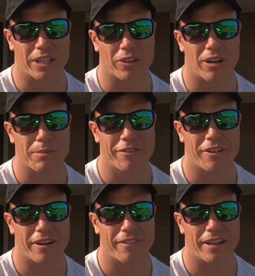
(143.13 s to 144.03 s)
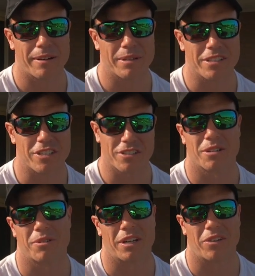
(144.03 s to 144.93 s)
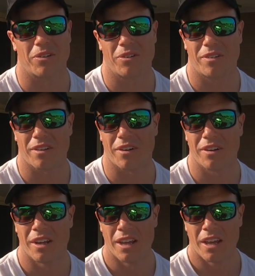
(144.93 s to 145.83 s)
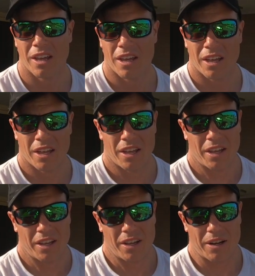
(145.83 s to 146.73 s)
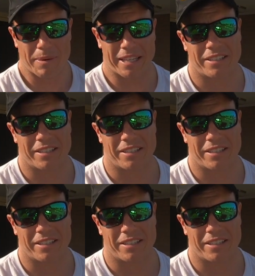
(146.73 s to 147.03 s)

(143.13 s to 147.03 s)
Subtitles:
try and grind my 5 out, but it's just not what I do. So I